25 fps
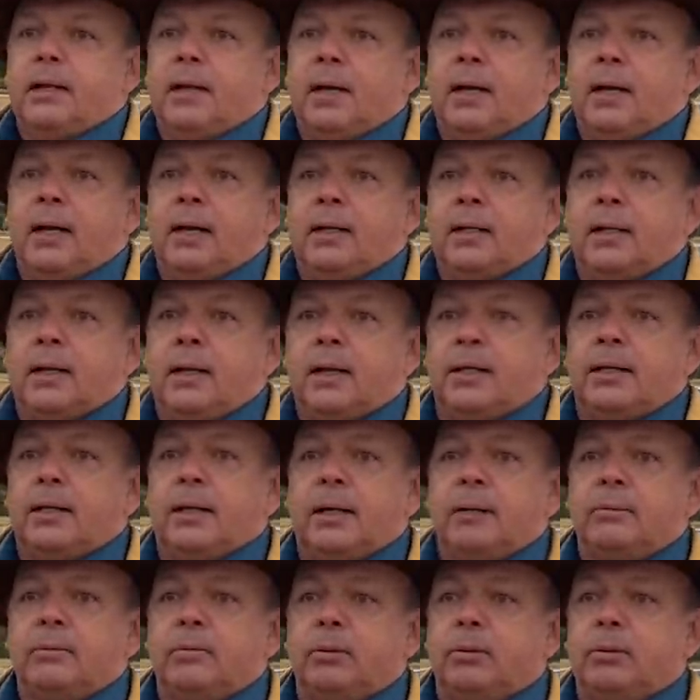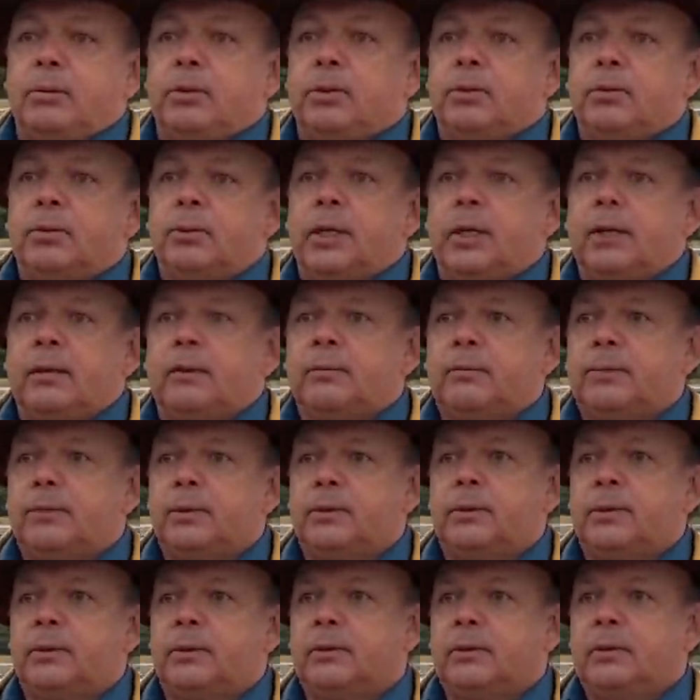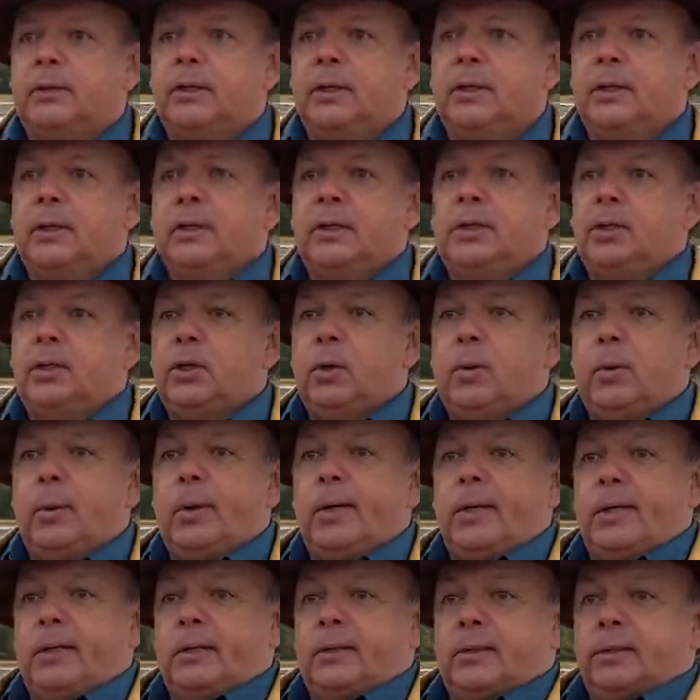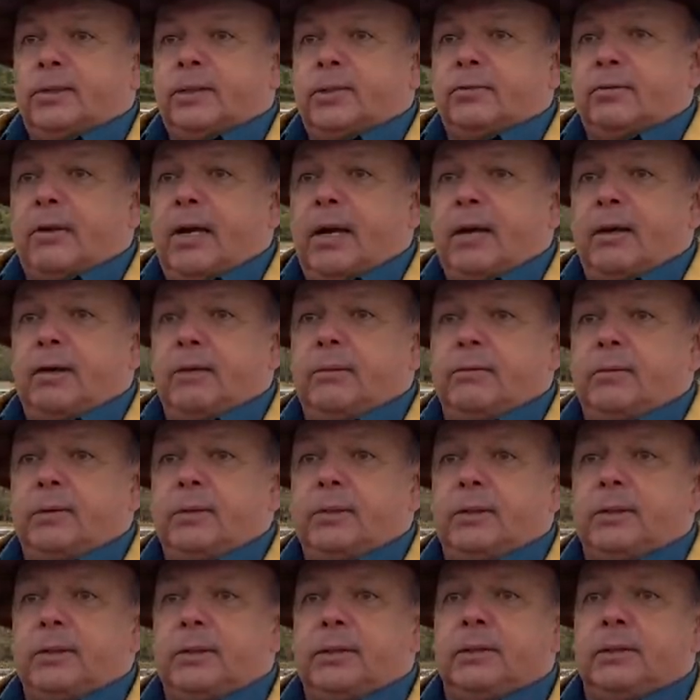And a lot of times we were doing that with no adults around